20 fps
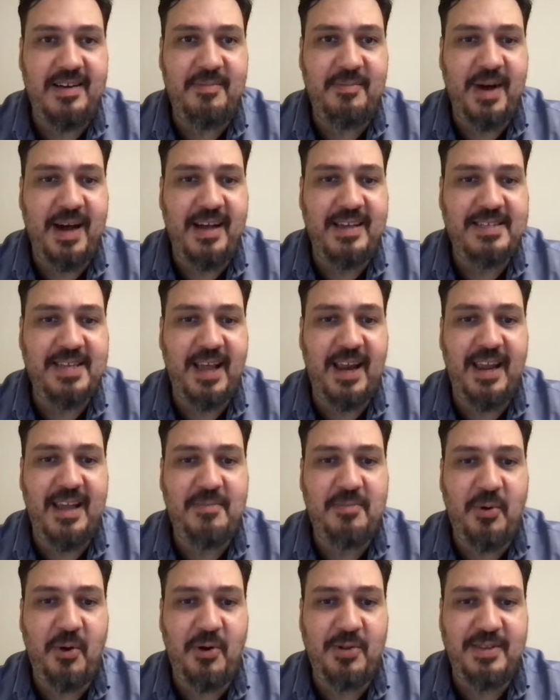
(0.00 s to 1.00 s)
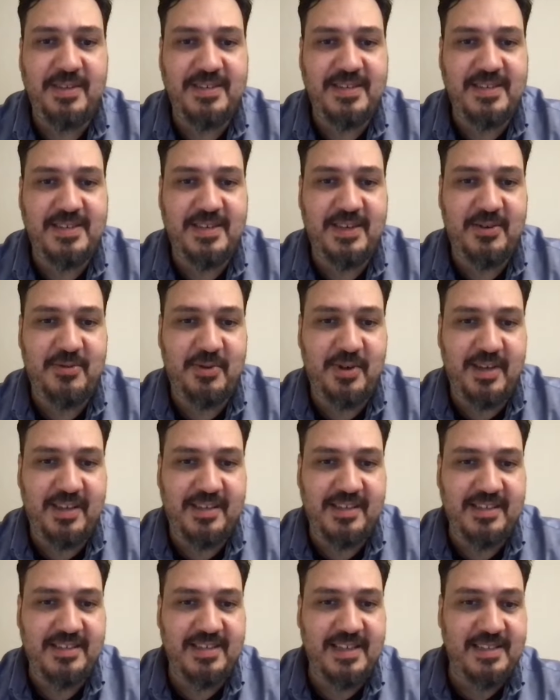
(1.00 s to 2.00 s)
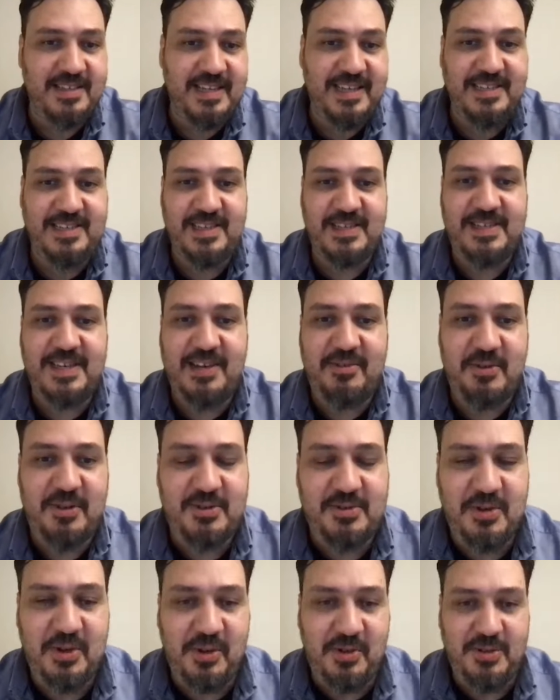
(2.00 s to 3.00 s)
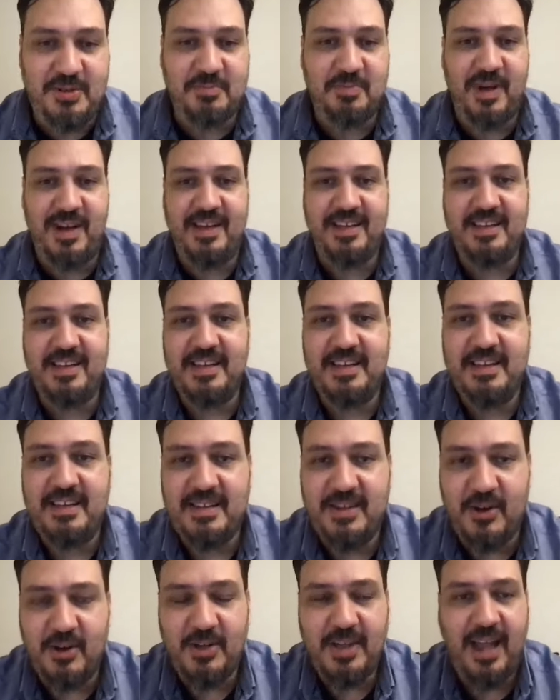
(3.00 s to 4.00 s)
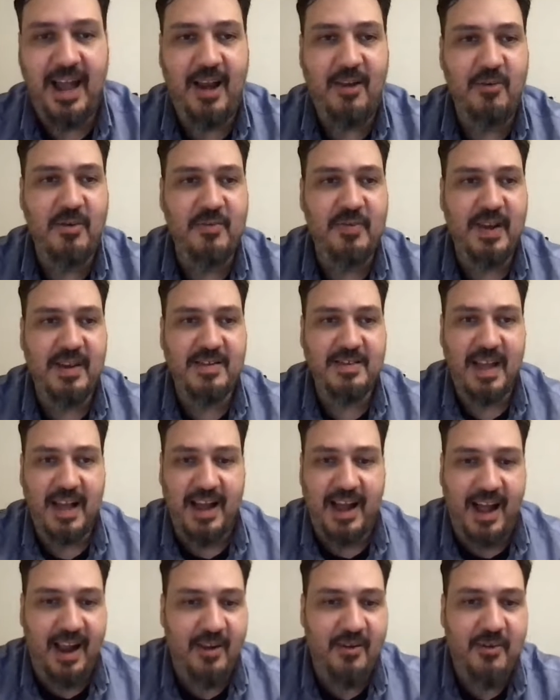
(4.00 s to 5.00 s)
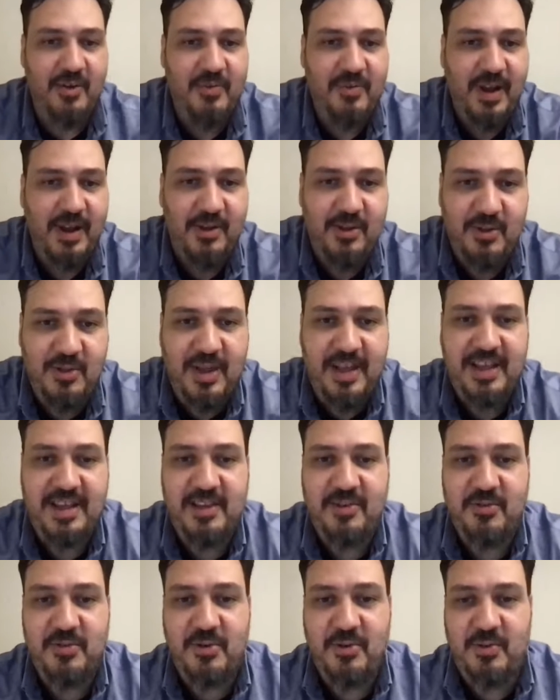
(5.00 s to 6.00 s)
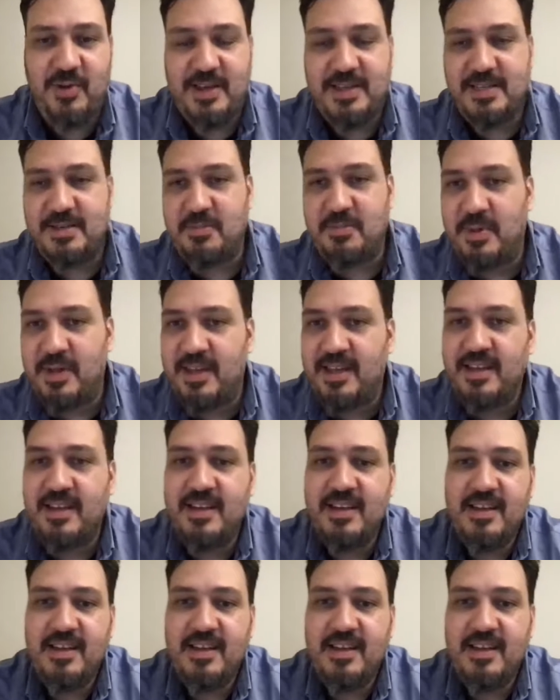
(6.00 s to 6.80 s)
My selling point is a secret. It's a secret sauce, but okay, I'll reveal you the recipe.